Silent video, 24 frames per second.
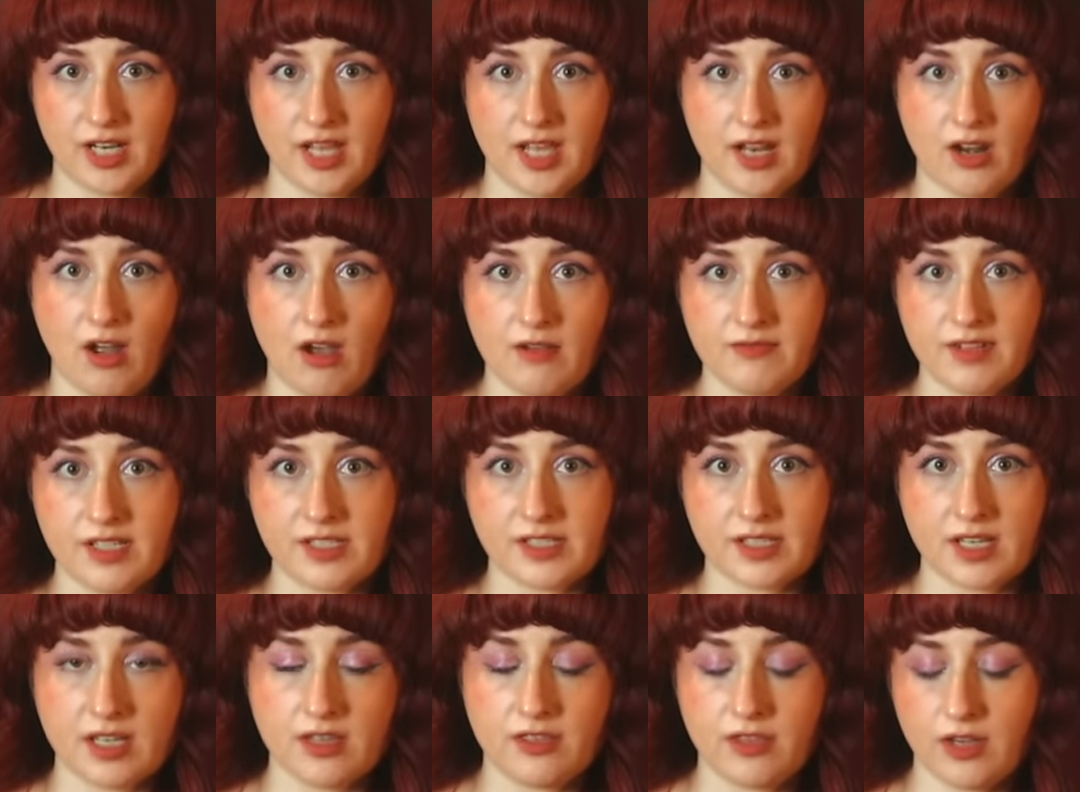And
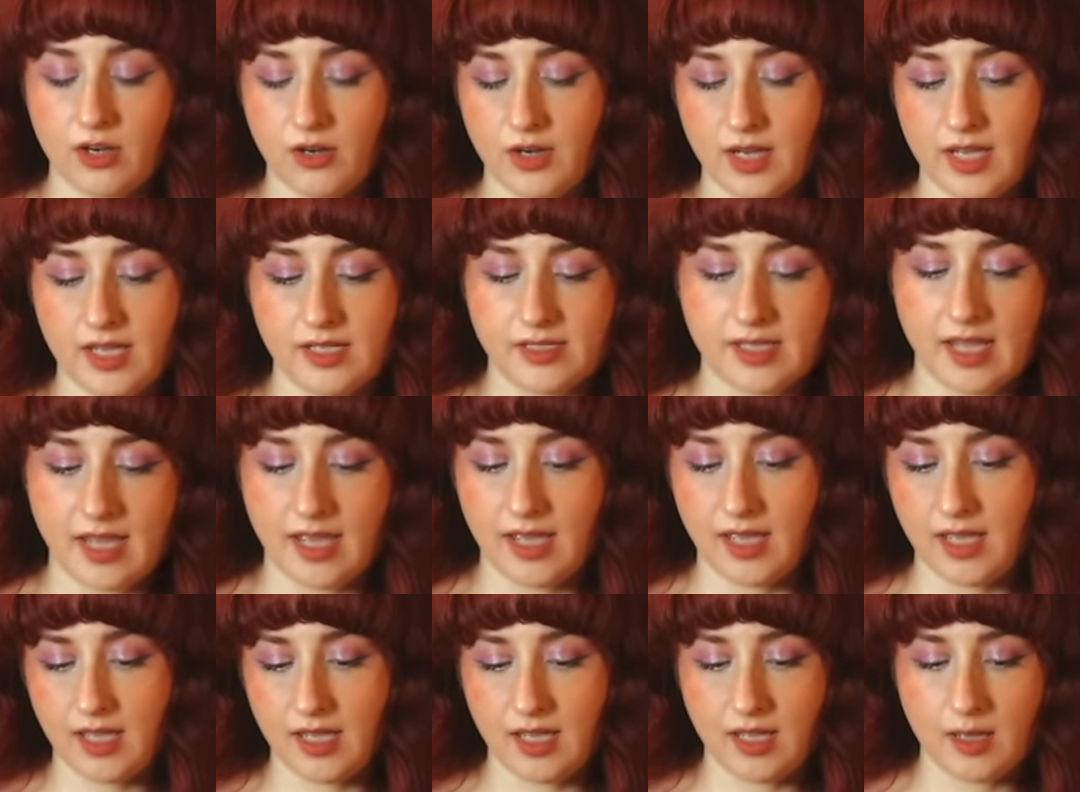obviously there is
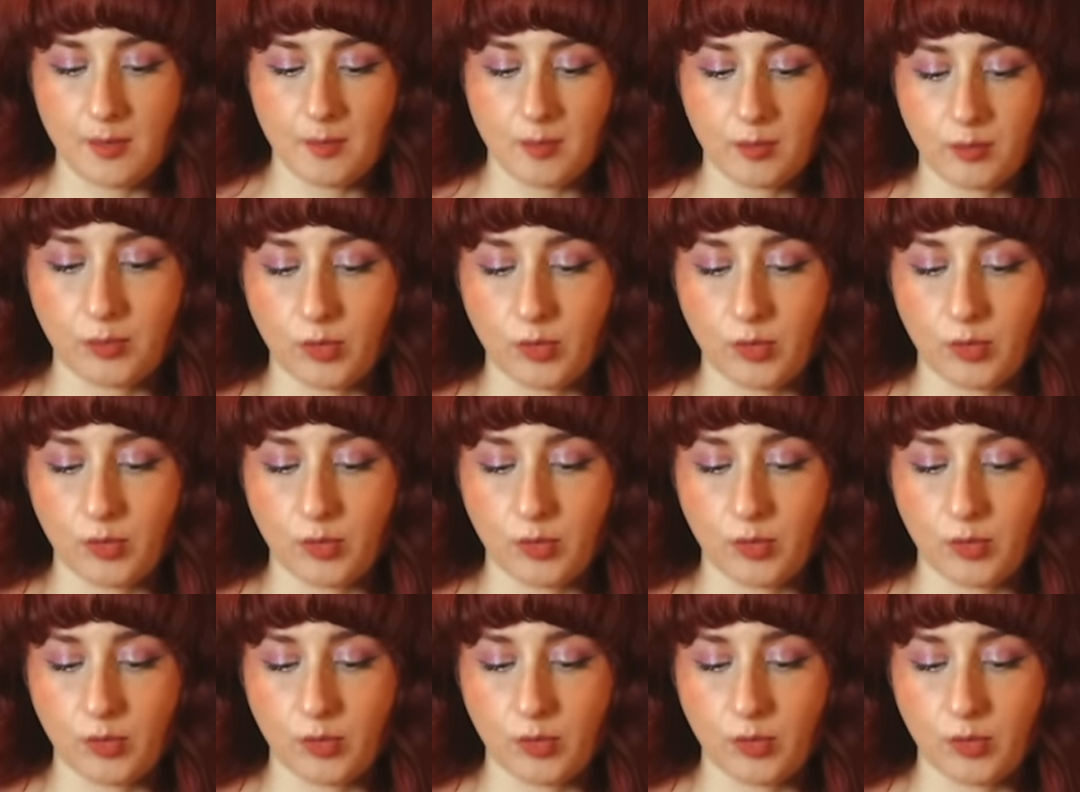a